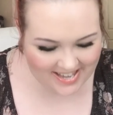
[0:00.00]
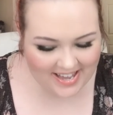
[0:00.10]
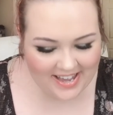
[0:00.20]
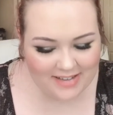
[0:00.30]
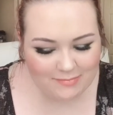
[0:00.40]

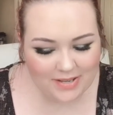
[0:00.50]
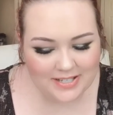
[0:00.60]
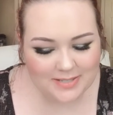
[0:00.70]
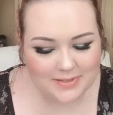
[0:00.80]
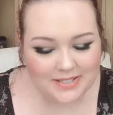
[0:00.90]
And my
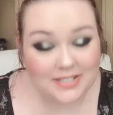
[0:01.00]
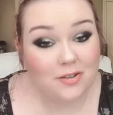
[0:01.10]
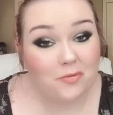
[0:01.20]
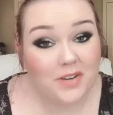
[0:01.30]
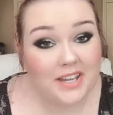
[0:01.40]
husband's like,
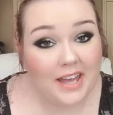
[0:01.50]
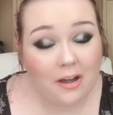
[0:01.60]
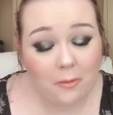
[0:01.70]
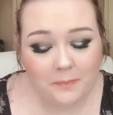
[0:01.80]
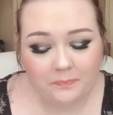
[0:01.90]
don't freak
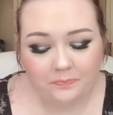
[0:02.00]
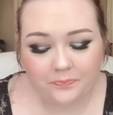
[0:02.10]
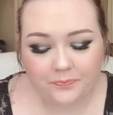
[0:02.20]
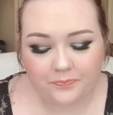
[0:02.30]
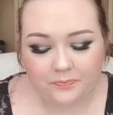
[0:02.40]
out.
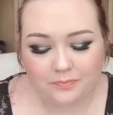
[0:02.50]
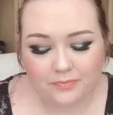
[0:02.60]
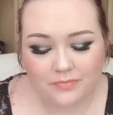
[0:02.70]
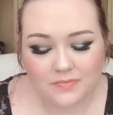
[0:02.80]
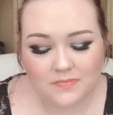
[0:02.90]

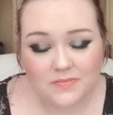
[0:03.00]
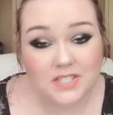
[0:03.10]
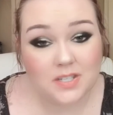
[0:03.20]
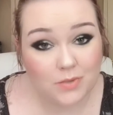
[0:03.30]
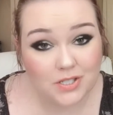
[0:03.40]

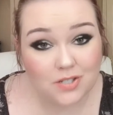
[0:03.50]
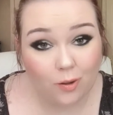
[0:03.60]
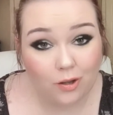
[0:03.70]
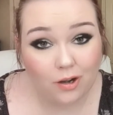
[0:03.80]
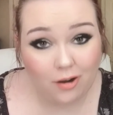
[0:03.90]
Someone
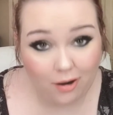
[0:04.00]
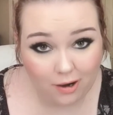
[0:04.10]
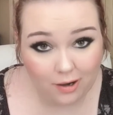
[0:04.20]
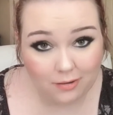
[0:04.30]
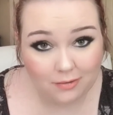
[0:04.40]
stole our
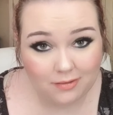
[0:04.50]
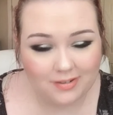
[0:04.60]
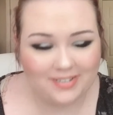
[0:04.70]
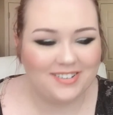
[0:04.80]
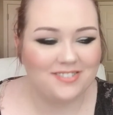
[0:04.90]
car
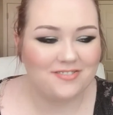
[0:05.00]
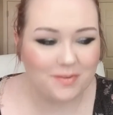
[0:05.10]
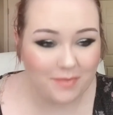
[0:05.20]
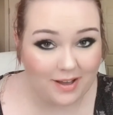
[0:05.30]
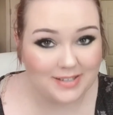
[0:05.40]
from
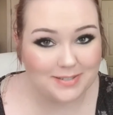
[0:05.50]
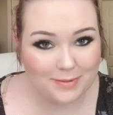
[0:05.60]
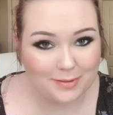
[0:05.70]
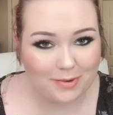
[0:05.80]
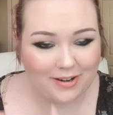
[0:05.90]
the
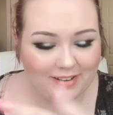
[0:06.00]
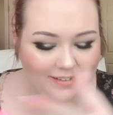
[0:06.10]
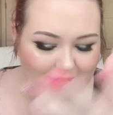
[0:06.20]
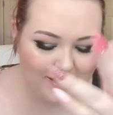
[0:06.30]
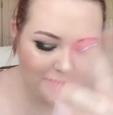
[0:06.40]
hospital parking
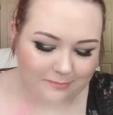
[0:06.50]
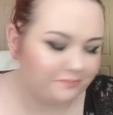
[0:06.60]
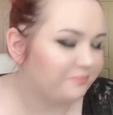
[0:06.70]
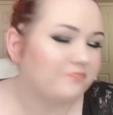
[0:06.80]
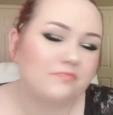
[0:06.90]
lot.
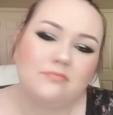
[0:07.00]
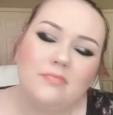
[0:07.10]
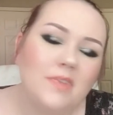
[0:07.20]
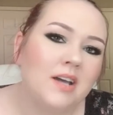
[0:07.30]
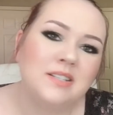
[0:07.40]

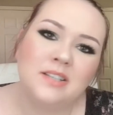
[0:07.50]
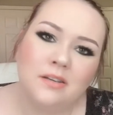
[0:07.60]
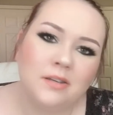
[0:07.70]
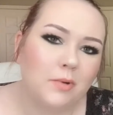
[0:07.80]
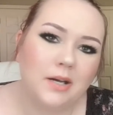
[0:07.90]
I tell
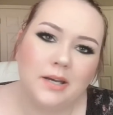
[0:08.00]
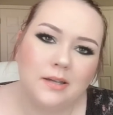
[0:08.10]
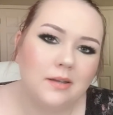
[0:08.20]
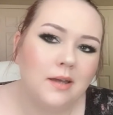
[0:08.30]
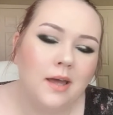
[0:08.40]
you what,
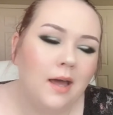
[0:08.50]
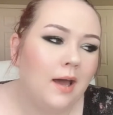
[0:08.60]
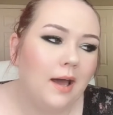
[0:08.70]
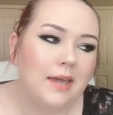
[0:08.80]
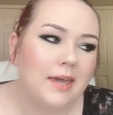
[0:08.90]

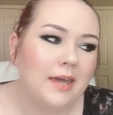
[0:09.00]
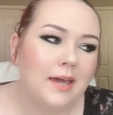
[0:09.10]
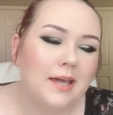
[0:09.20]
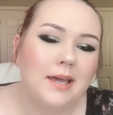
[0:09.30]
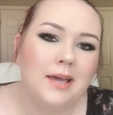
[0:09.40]
I
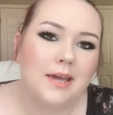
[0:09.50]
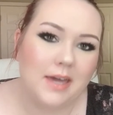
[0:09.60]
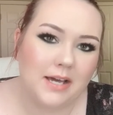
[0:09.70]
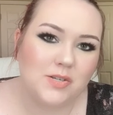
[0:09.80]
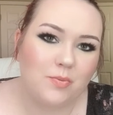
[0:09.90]
can't
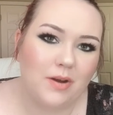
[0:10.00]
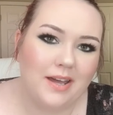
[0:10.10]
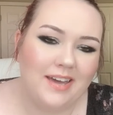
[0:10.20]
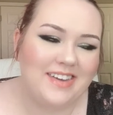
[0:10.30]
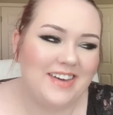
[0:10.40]
catch a
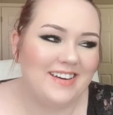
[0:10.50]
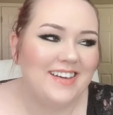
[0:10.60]
break.